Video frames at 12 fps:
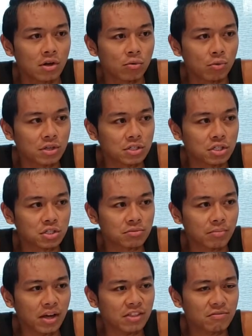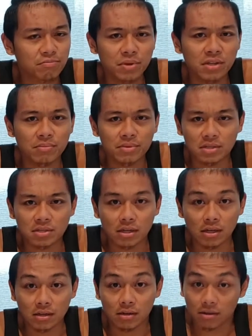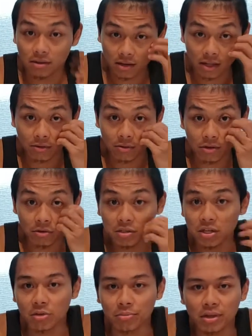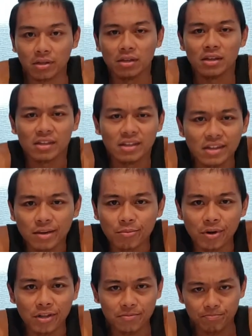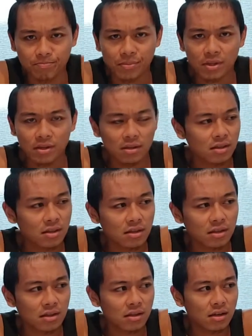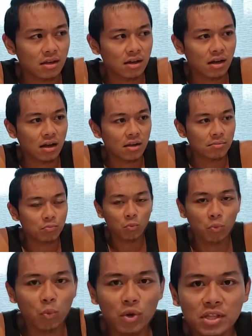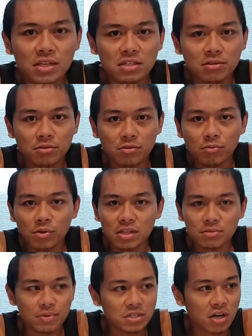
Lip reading: which might have been a mistake. I don't know, you tell me. But what is peach